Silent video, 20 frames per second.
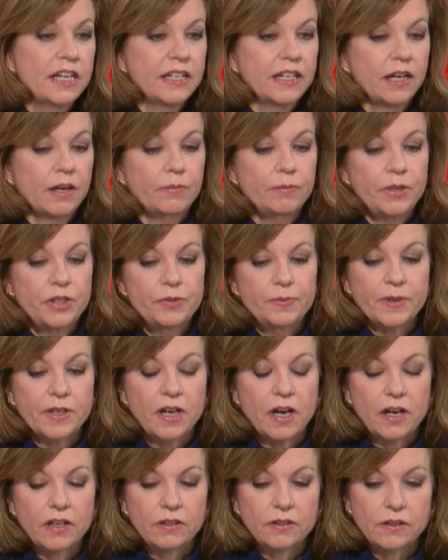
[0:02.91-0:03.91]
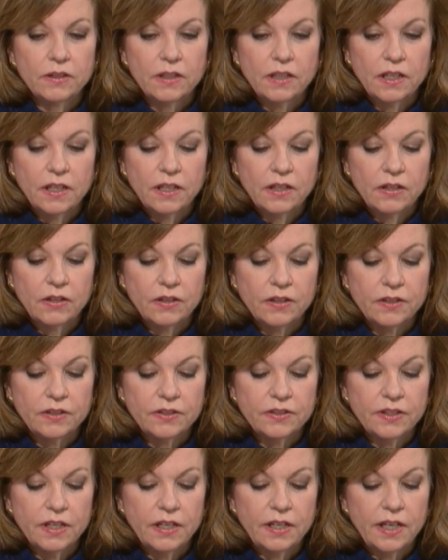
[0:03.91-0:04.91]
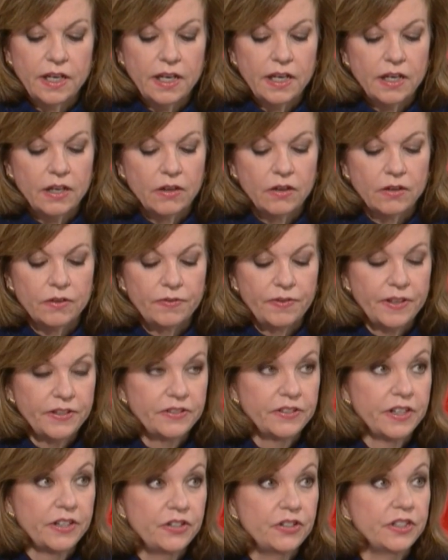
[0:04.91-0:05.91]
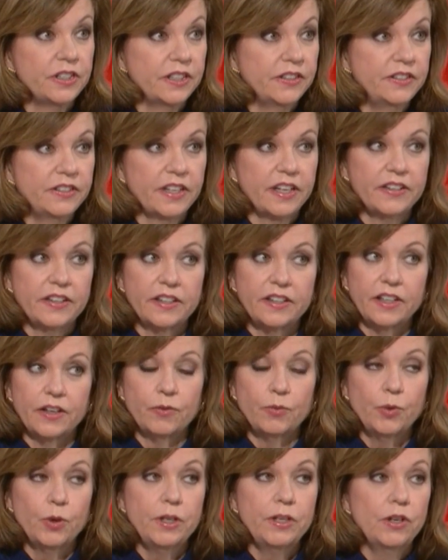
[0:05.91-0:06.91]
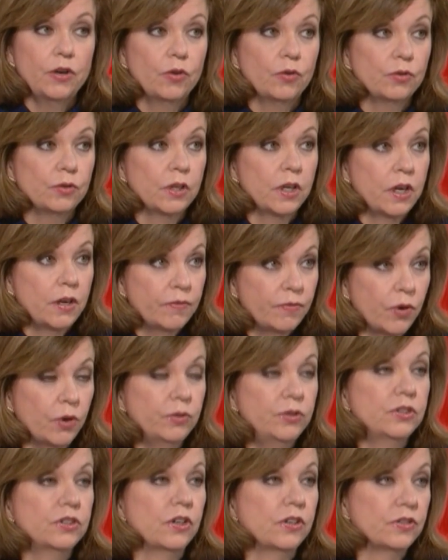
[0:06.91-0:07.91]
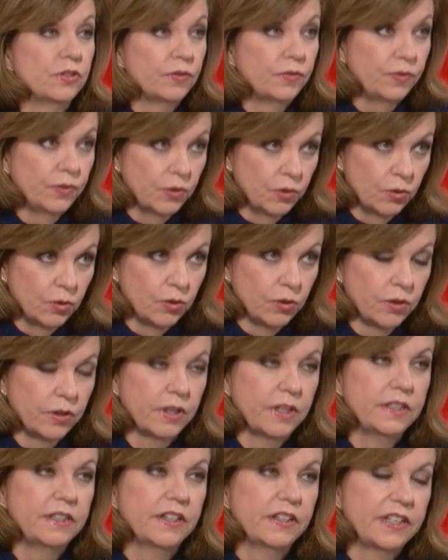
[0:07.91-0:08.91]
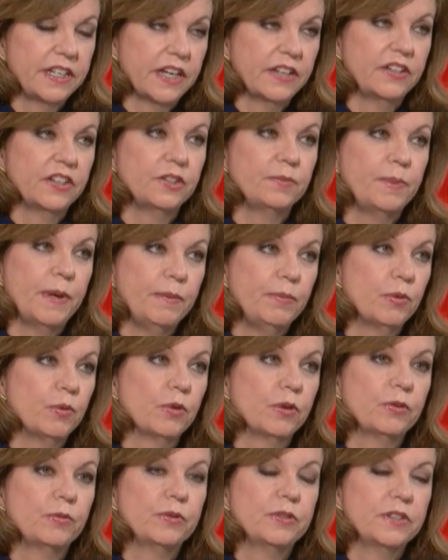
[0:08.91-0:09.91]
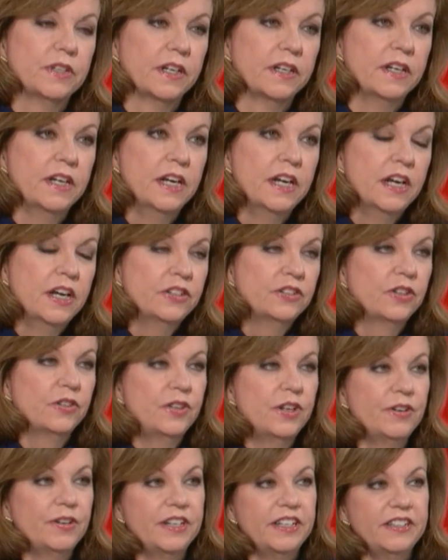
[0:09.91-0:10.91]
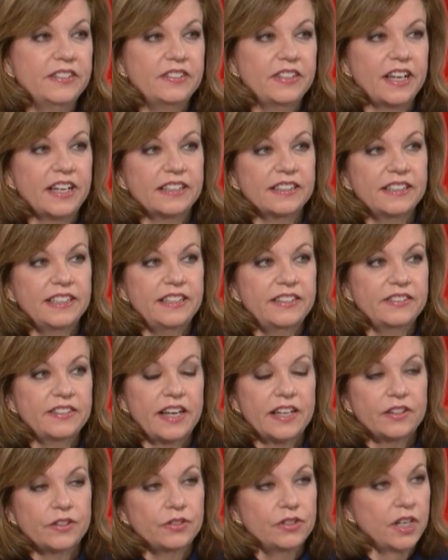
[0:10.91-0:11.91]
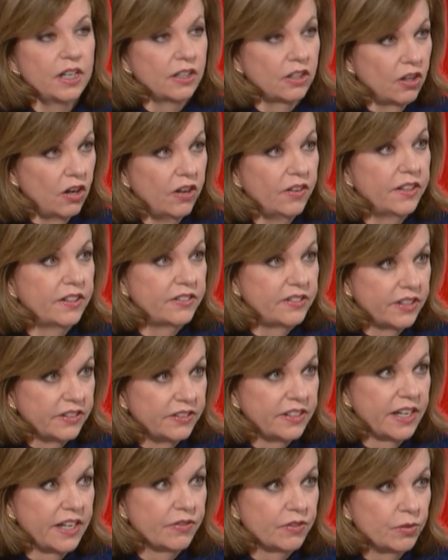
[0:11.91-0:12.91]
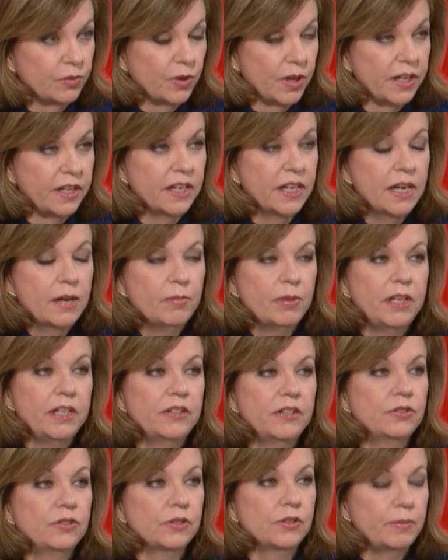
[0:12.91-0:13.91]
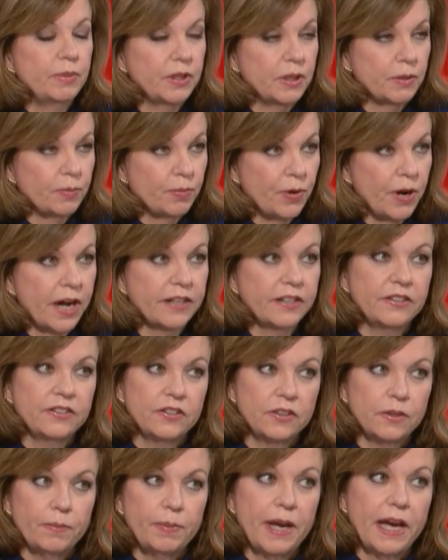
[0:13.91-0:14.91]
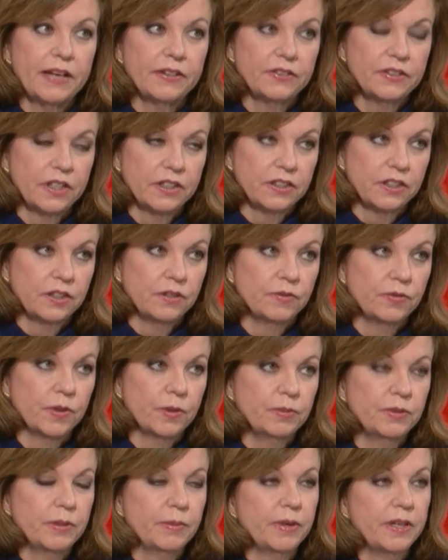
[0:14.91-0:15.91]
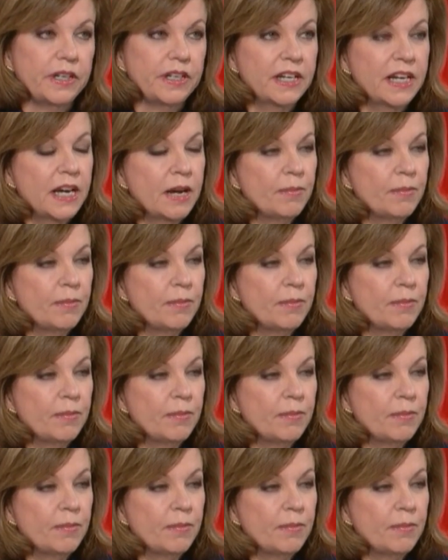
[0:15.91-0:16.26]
Now, Mitch McConnell on Sunday on Face the Nation did say that they wouldn't hold votes on the floor until the ethics paperwork was done. So there is at least that. There's not a law that says they have to wait, but it has certainly been the practice in the past not to confirm somebody.